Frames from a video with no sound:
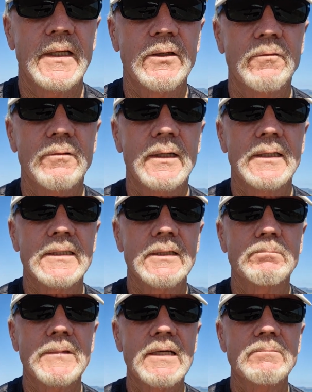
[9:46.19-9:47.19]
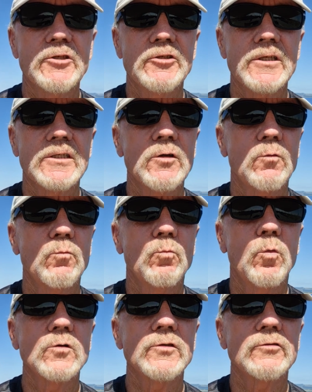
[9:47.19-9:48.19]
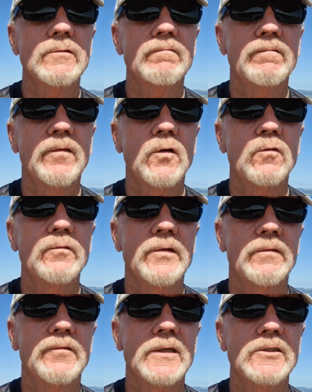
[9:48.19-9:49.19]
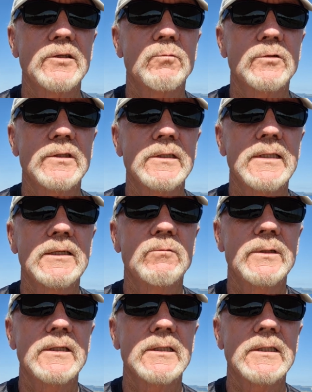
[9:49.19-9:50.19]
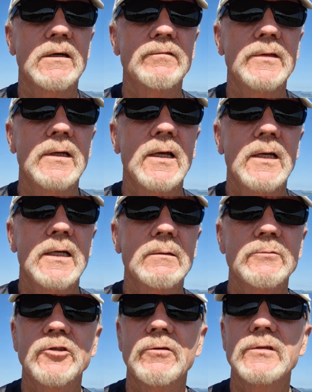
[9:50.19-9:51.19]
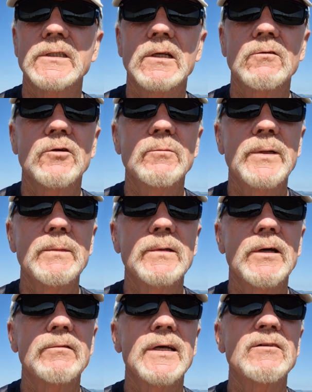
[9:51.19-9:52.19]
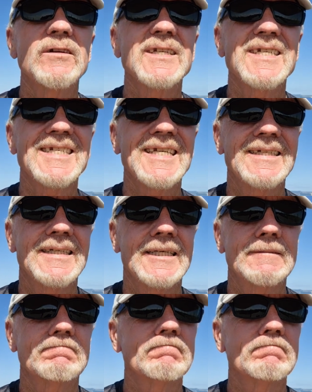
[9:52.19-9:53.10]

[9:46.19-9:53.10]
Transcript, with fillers: You know, sometimes you just don't want to involve your friends. You want to deal with yourself. And I'm sure there's a lot of people out there understand that.